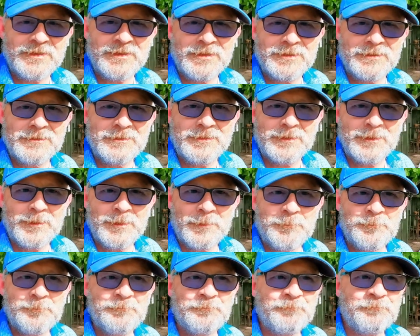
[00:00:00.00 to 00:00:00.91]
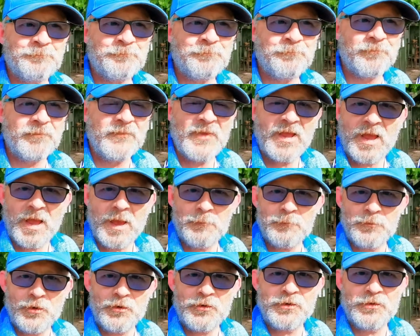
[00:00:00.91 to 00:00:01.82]
and
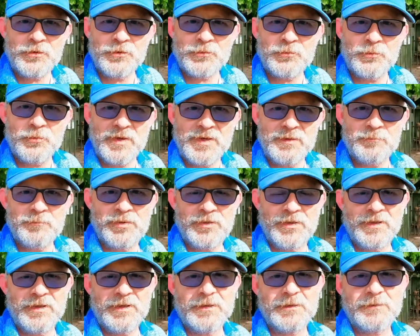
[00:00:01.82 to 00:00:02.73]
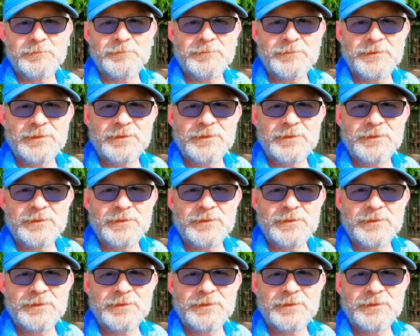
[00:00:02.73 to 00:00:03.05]
I'm not a good wind player.